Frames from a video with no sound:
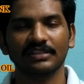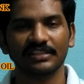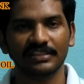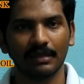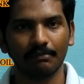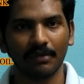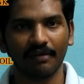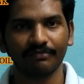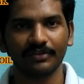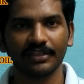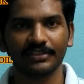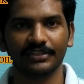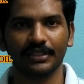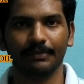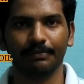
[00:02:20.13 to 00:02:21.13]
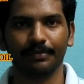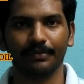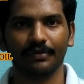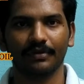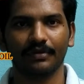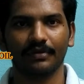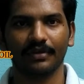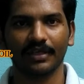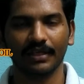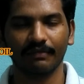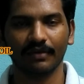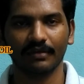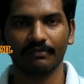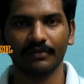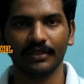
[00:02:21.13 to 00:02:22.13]
Some of the ship
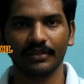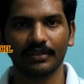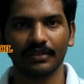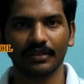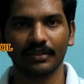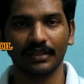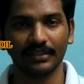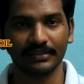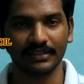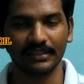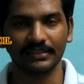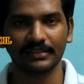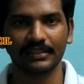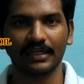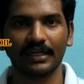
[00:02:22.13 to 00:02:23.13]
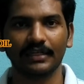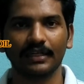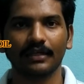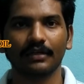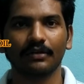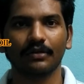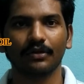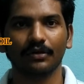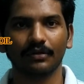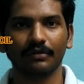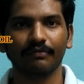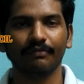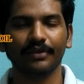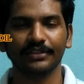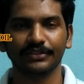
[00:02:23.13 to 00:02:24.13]
given with this
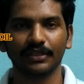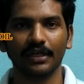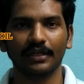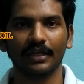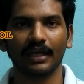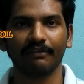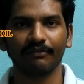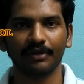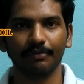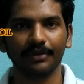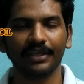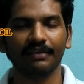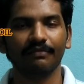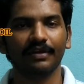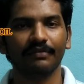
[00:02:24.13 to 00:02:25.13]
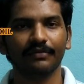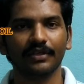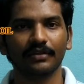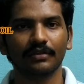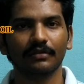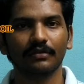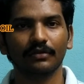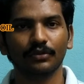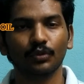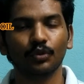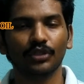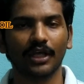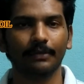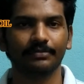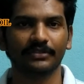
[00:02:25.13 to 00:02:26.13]
incinerator waste oil tank will be given with
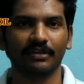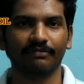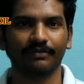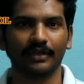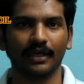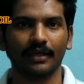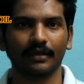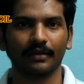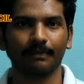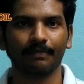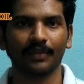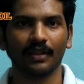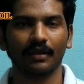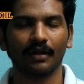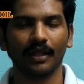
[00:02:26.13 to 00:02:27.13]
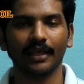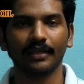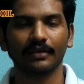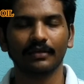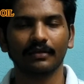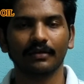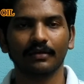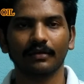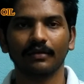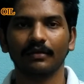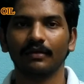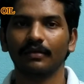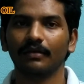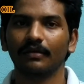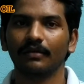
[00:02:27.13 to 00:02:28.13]
2 types of tank, like
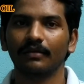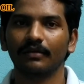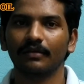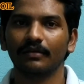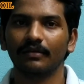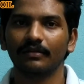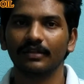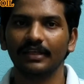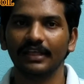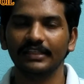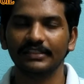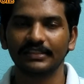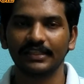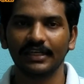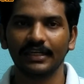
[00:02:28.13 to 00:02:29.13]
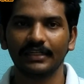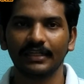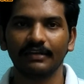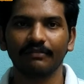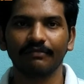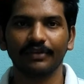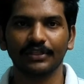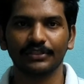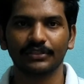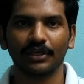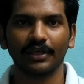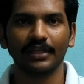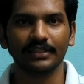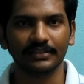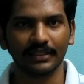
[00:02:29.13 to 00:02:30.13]
incinerator waste
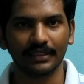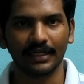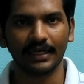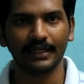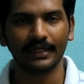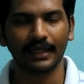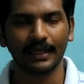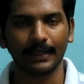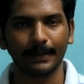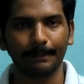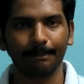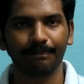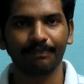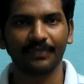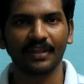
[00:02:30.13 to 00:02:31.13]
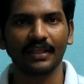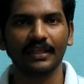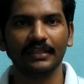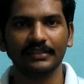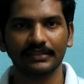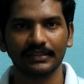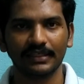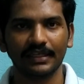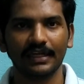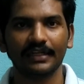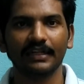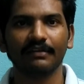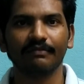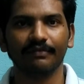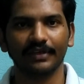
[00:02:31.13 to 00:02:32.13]
oil settling tank,
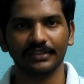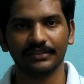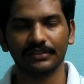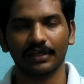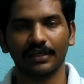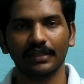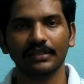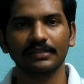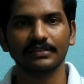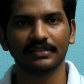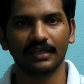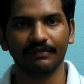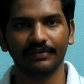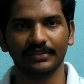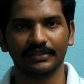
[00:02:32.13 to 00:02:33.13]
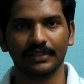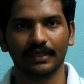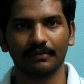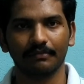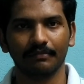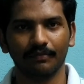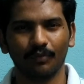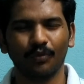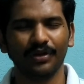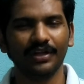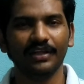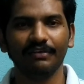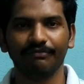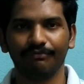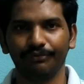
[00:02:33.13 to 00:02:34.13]
incinerator waste oil service tank.
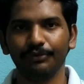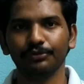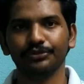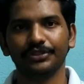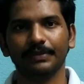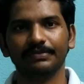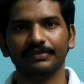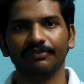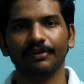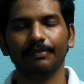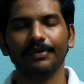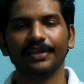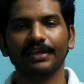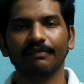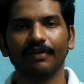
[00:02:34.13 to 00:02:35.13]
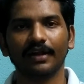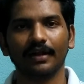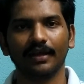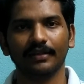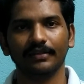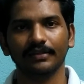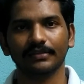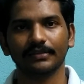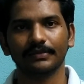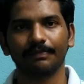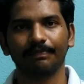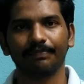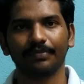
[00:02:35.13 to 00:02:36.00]
Only few ships will be given like this.